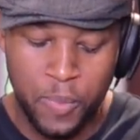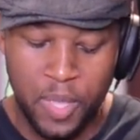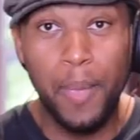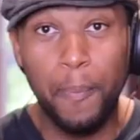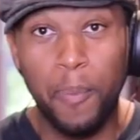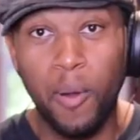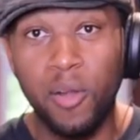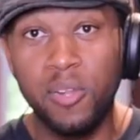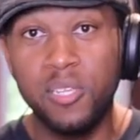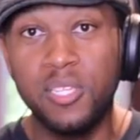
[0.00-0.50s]
Me
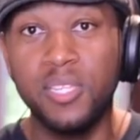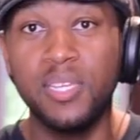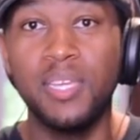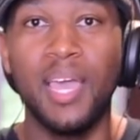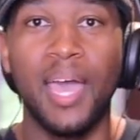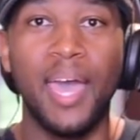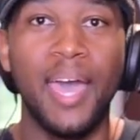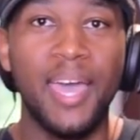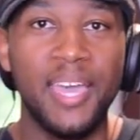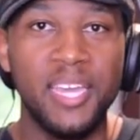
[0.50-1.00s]
personally,
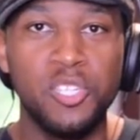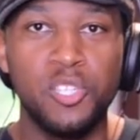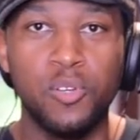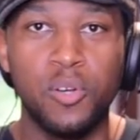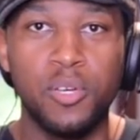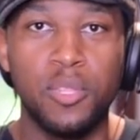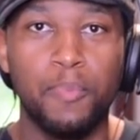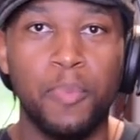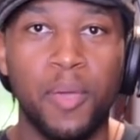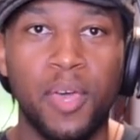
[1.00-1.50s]
I
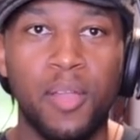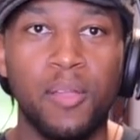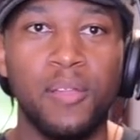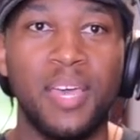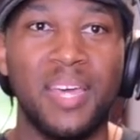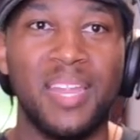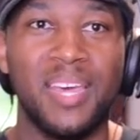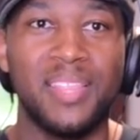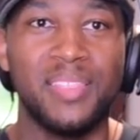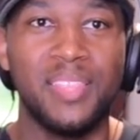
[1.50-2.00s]
enjoy the pedal
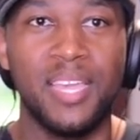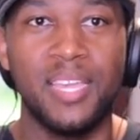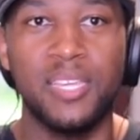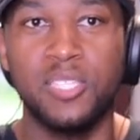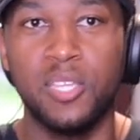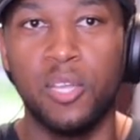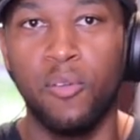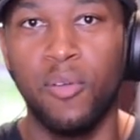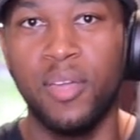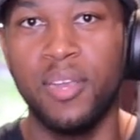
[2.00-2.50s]
and I think
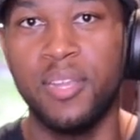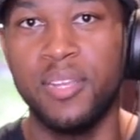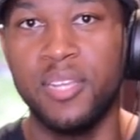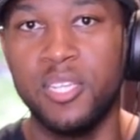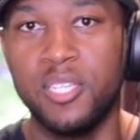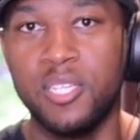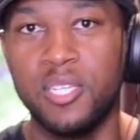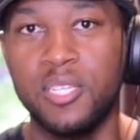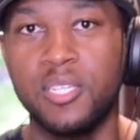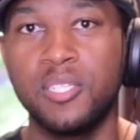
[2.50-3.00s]
it's a great
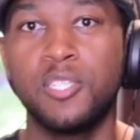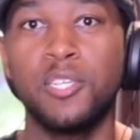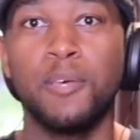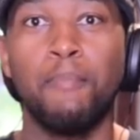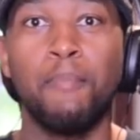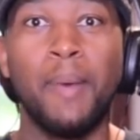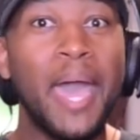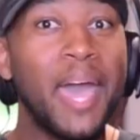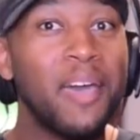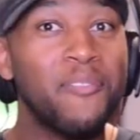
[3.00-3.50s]
addition to
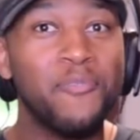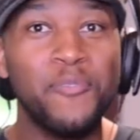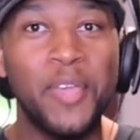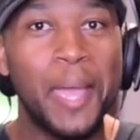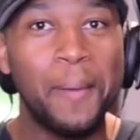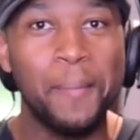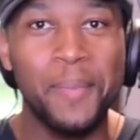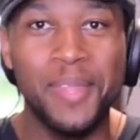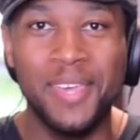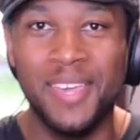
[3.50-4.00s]
my
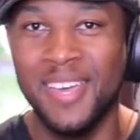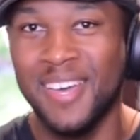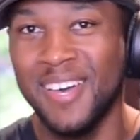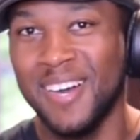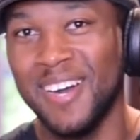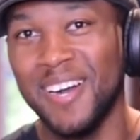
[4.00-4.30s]
family